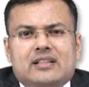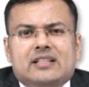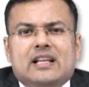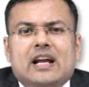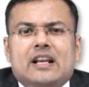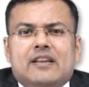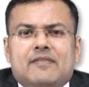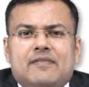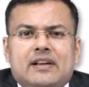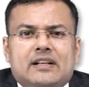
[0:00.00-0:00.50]

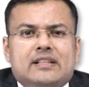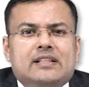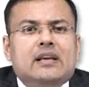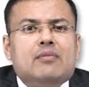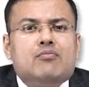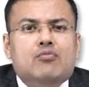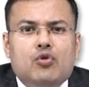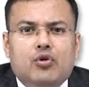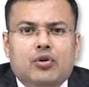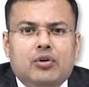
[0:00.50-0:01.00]
Side effects are
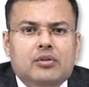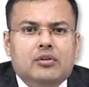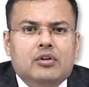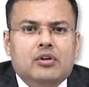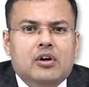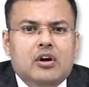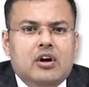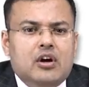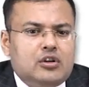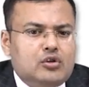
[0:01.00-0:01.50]
more.
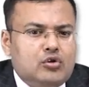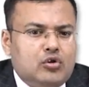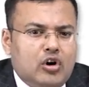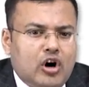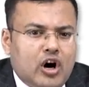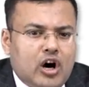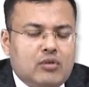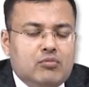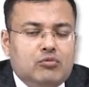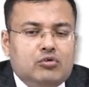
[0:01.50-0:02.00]
So
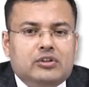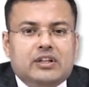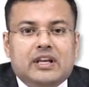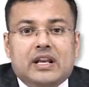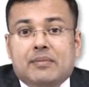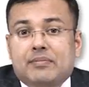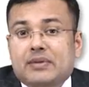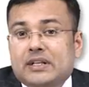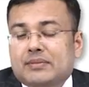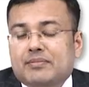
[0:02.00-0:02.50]
hormone
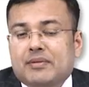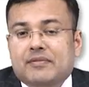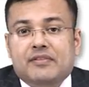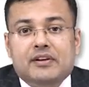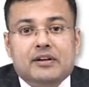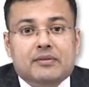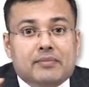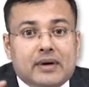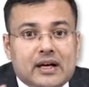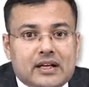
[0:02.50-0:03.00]
therapy is
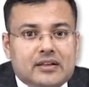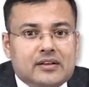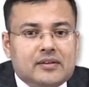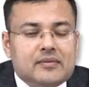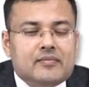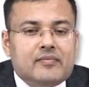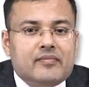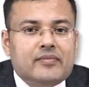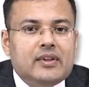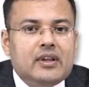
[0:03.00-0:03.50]
preferred, but
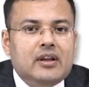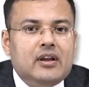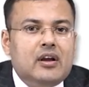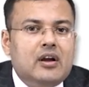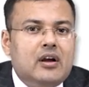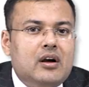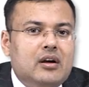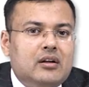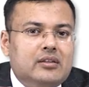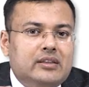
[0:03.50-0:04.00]

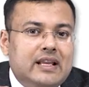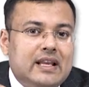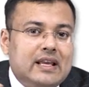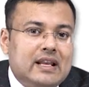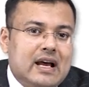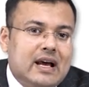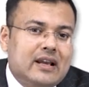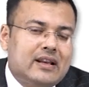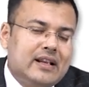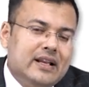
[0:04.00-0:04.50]
there
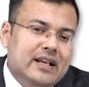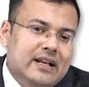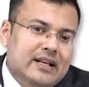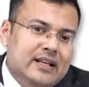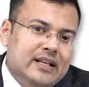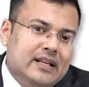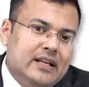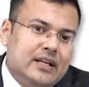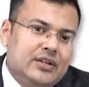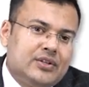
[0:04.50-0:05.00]
are
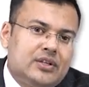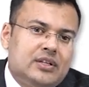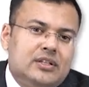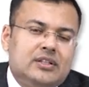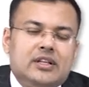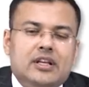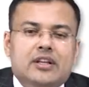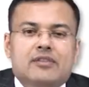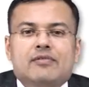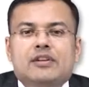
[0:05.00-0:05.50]

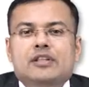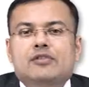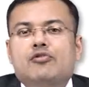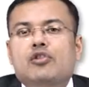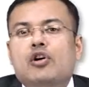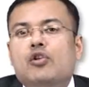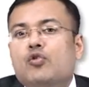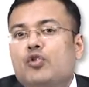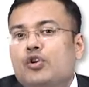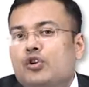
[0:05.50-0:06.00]
indications in which we
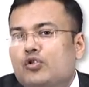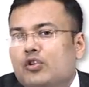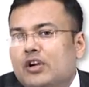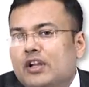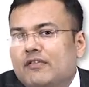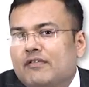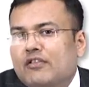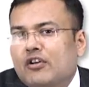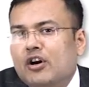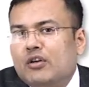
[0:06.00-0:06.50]
are going to
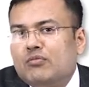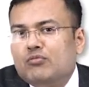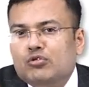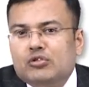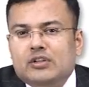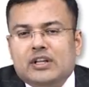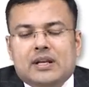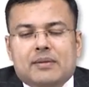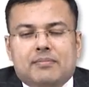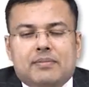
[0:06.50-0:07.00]
give
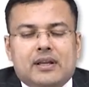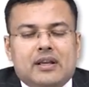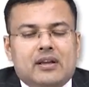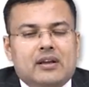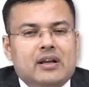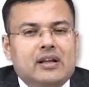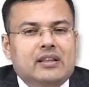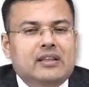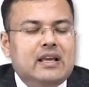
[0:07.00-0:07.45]
hormone therapy.